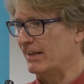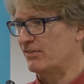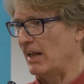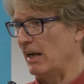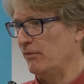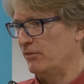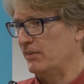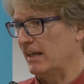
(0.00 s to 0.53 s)

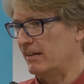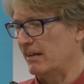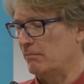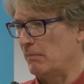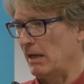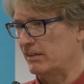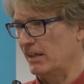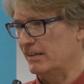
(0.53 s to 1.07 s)
itself that
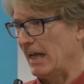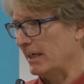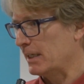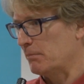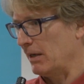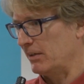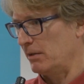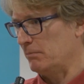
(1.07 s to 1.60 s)
matter and
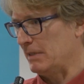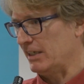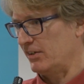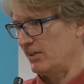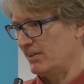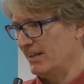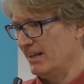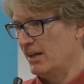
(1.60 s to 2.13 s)
antimatter
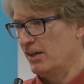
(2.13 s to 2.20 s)
meet.